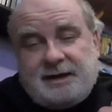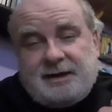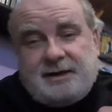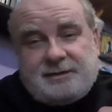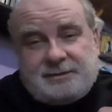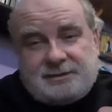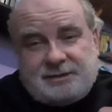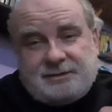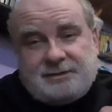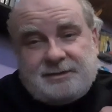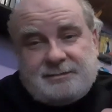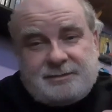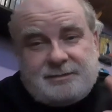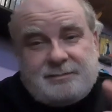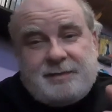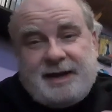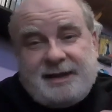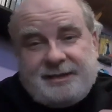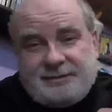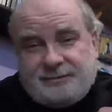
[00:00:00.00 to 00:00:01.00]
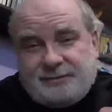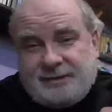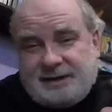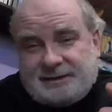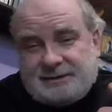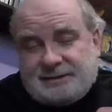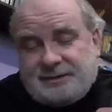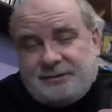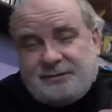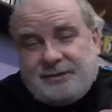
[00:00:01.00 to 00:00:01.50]
And also there's about the
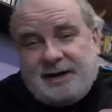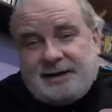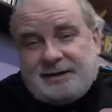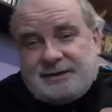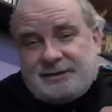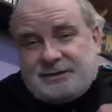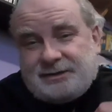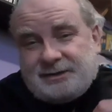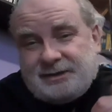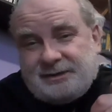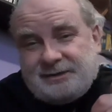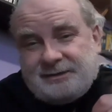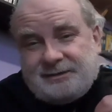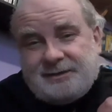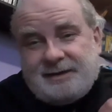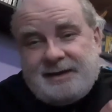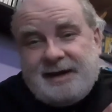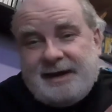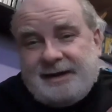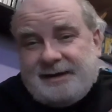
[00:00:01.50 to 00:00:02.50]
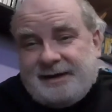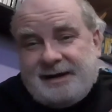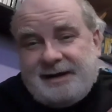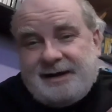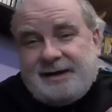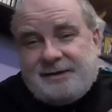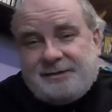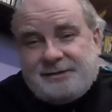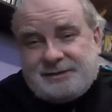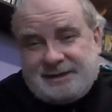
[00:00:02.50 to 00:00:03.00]
restoration. And I
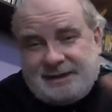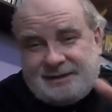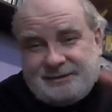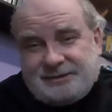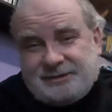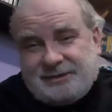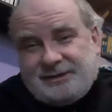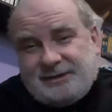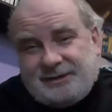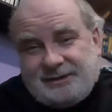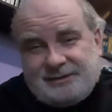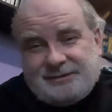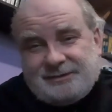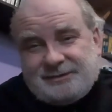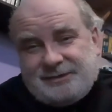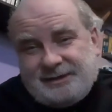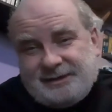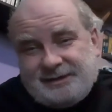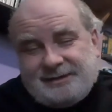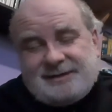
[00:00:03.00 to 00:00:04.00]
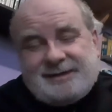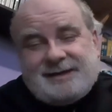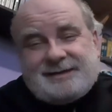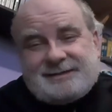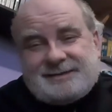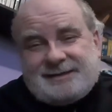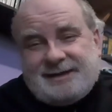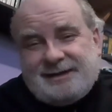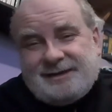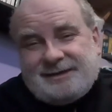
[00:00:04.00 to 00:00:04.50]
always enjoy looking at that
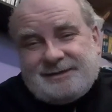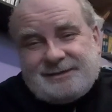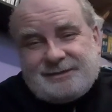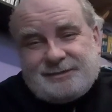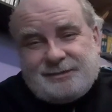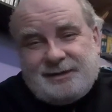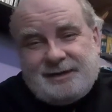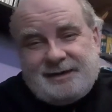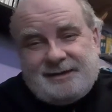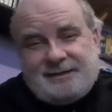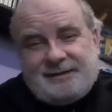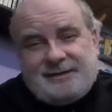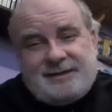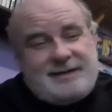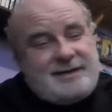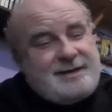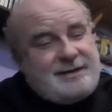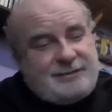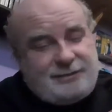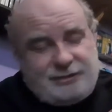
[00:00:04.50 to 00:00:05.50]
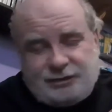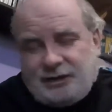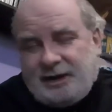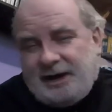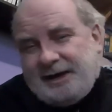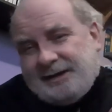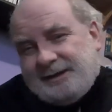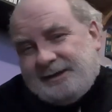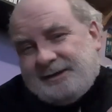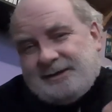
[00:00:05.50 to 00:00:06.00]
side as well.
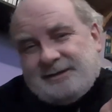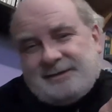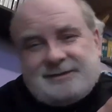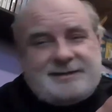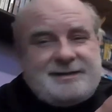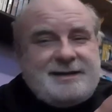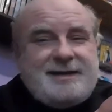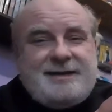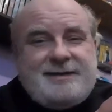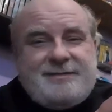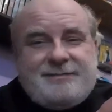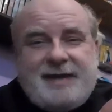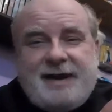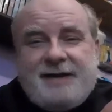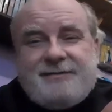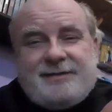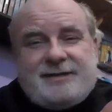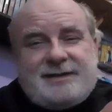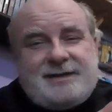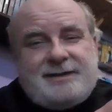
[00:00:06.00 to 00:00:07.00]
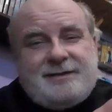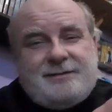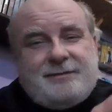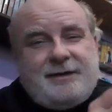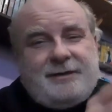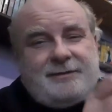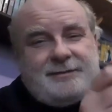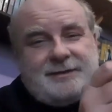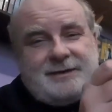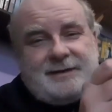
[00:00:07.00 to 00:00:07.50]
Trailers, everything you
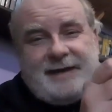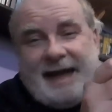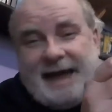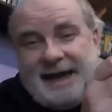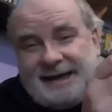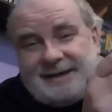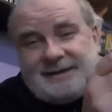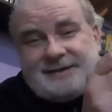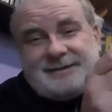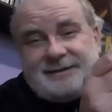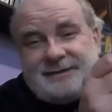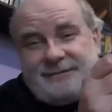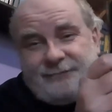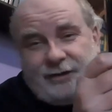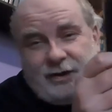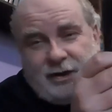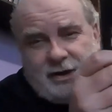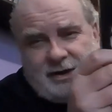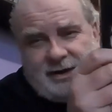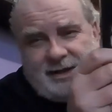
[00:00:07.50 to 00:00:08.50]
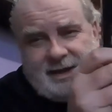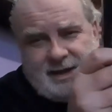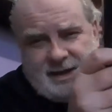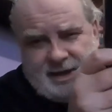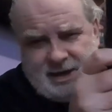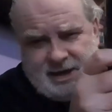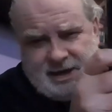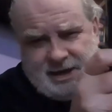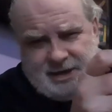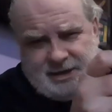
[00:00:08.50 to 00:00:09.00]
want. And for a,
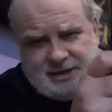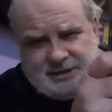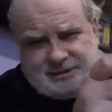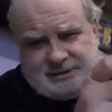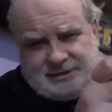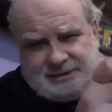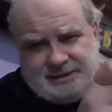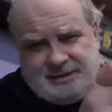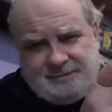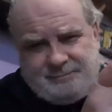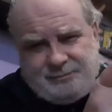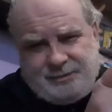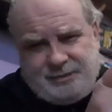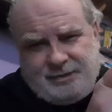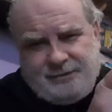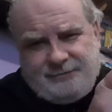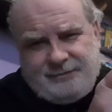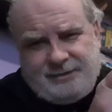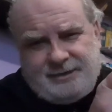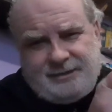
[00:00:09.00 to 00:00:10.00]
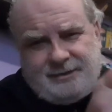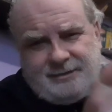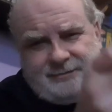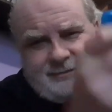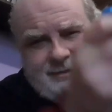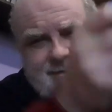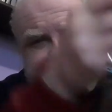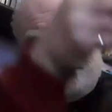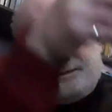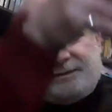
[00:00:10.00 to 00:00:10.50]
here you slipcover
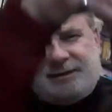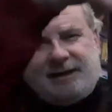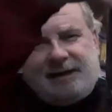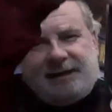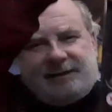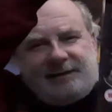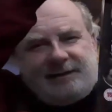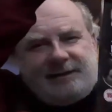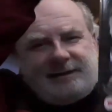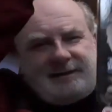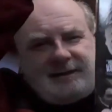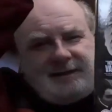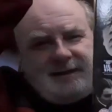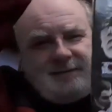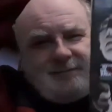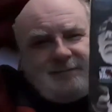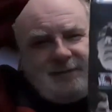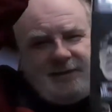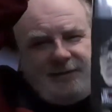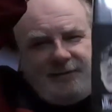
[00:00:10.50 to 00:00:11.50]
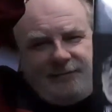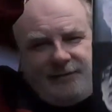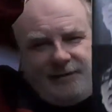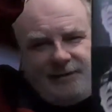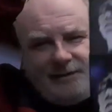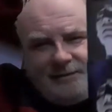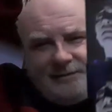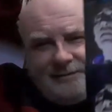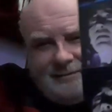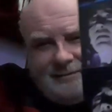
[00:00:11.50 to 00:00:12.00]
lovers, it's a slipcover.